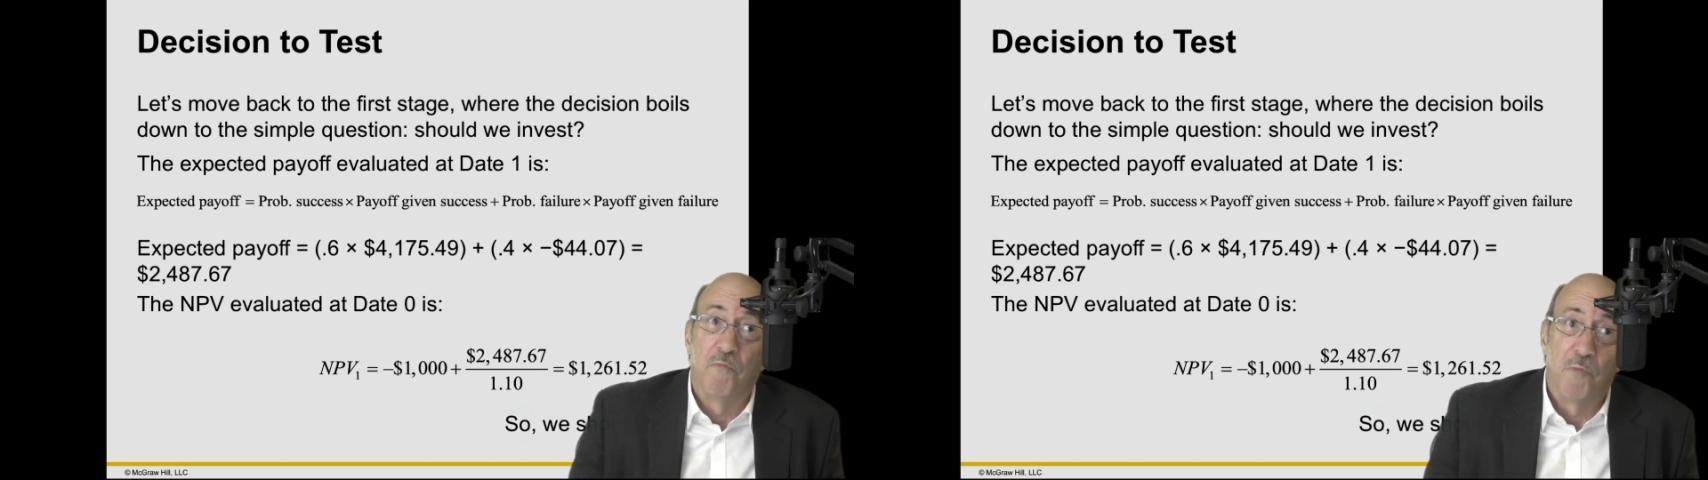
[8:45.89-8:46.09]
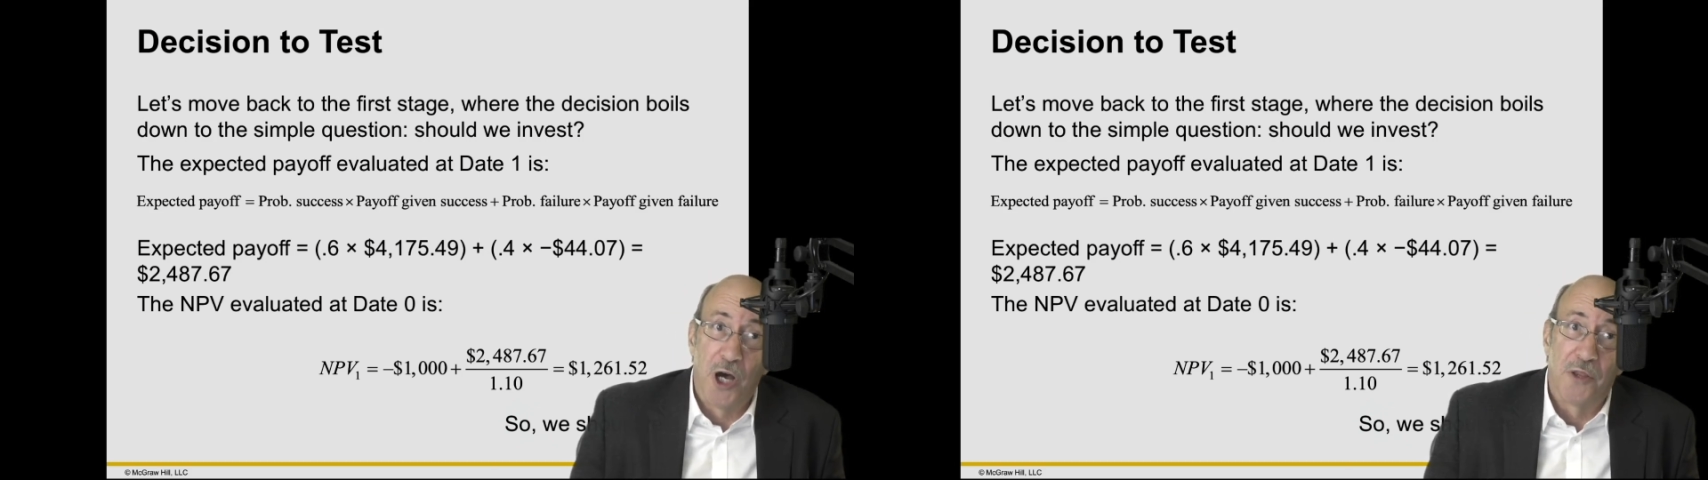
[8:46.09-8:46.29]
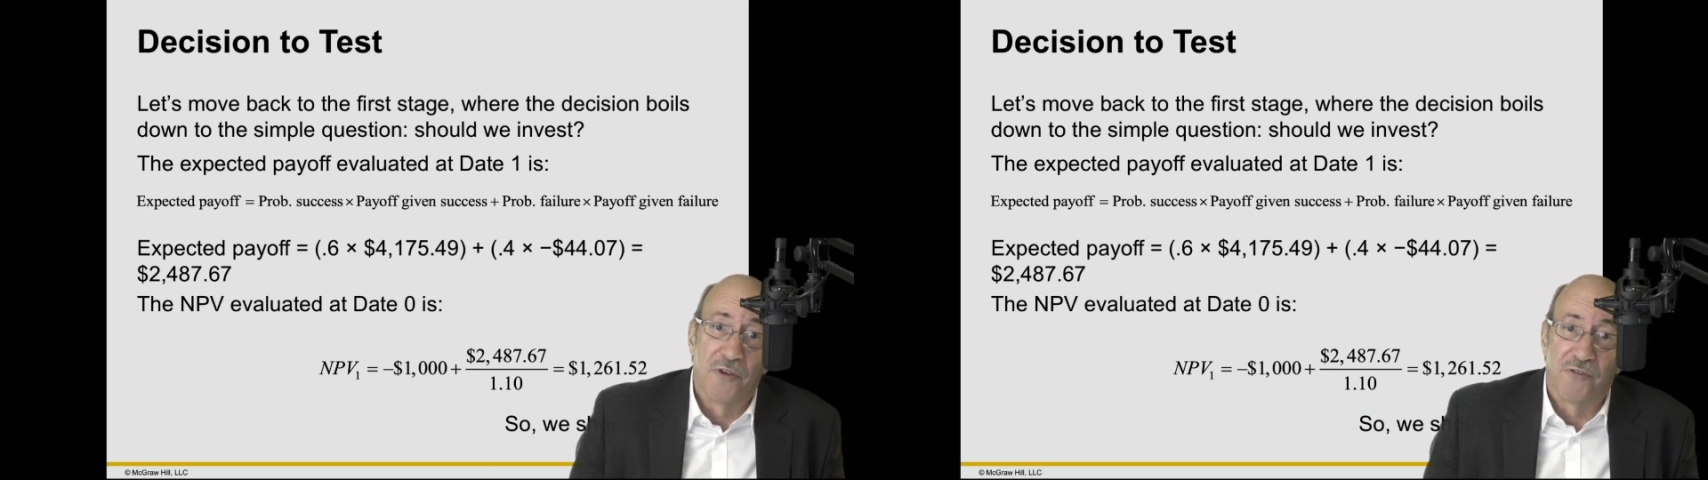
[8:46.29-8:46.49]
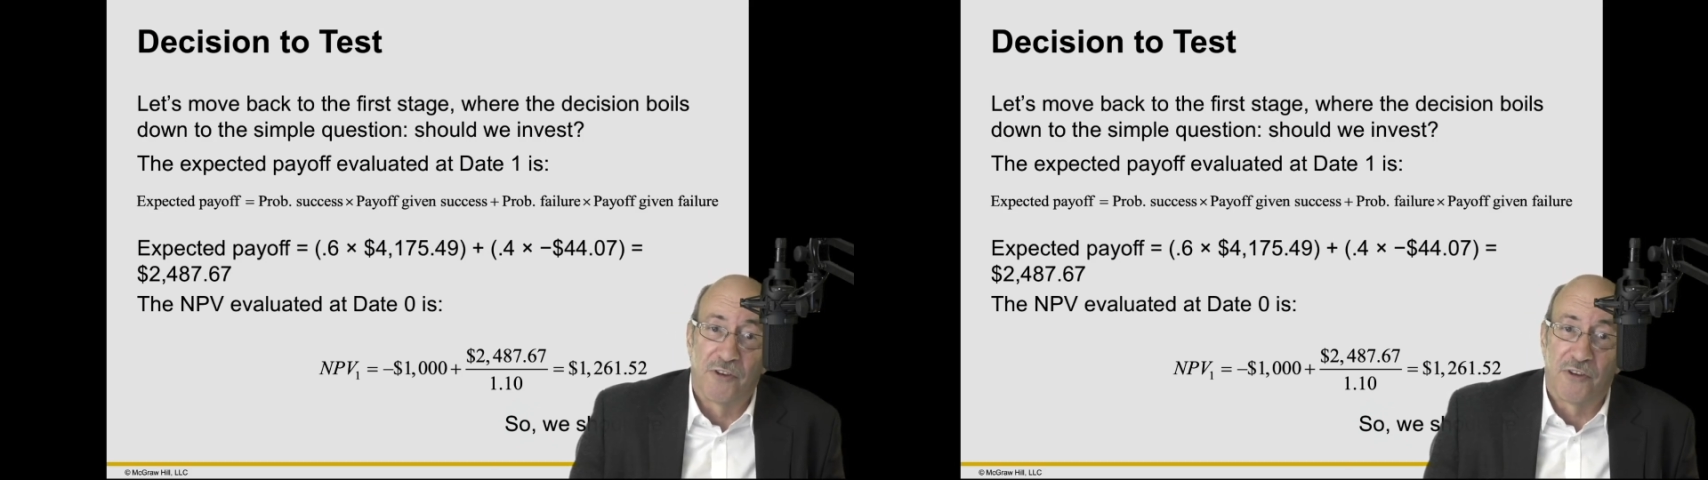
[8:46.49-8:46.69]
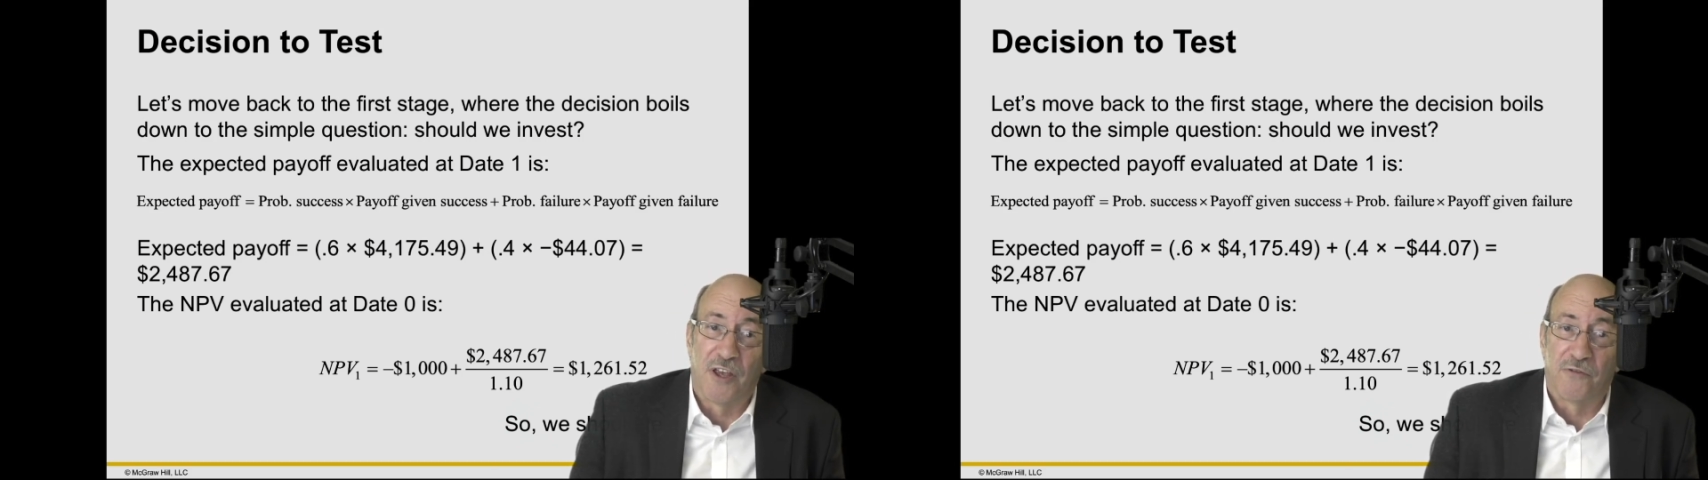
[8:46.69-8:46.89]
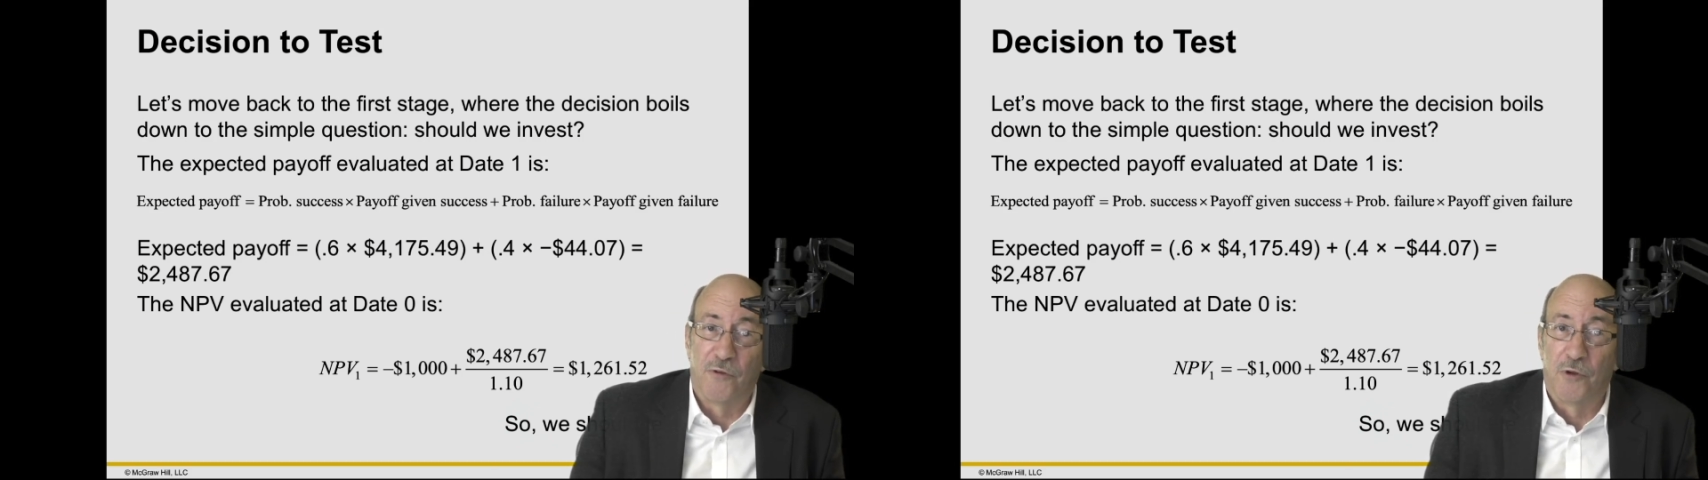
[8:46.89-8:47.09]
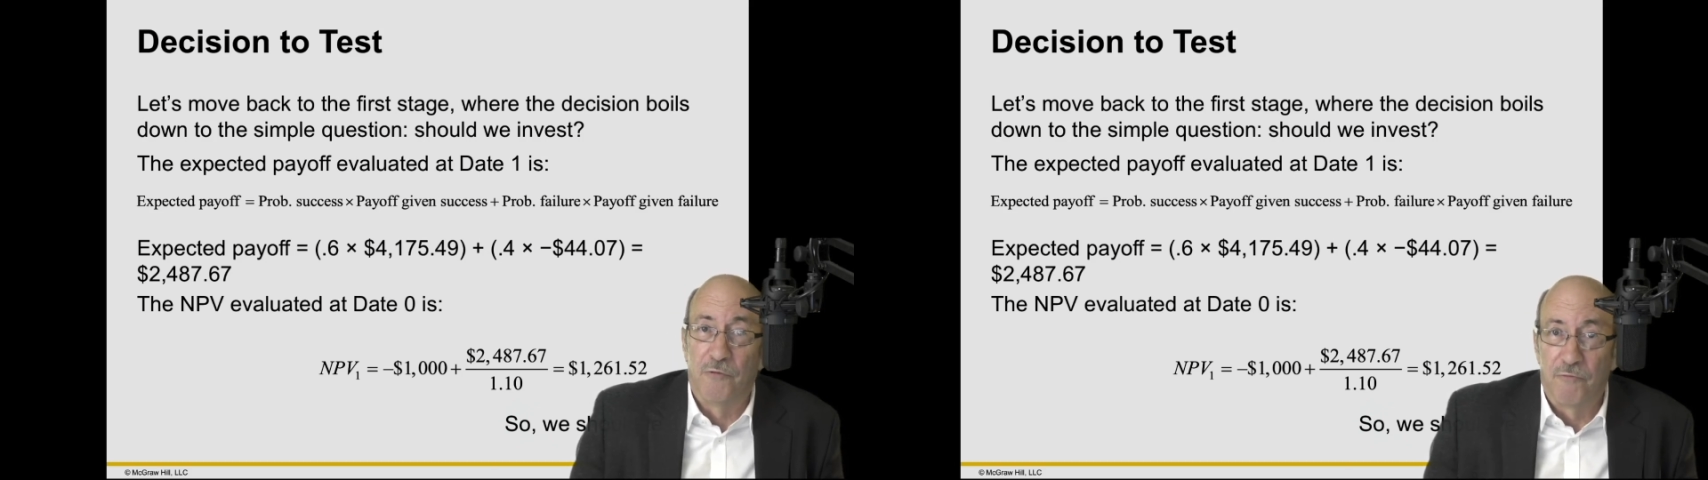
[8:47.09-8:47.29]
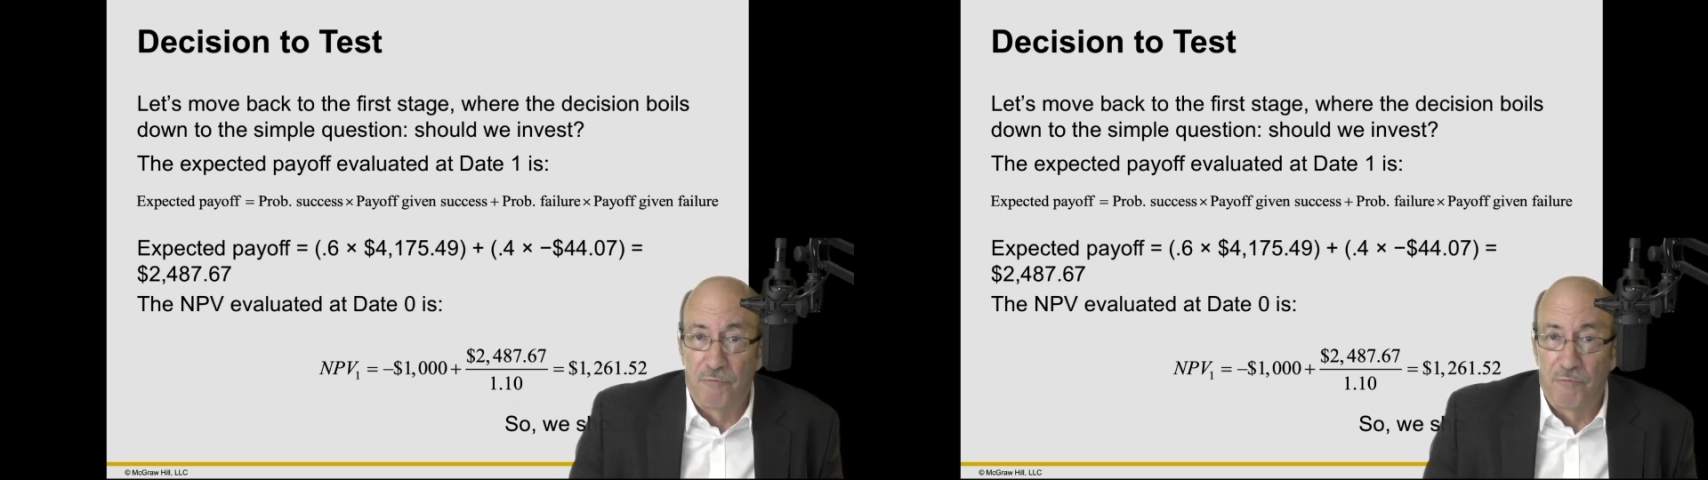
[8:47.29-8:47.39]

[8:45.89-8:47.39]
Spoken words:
But the successful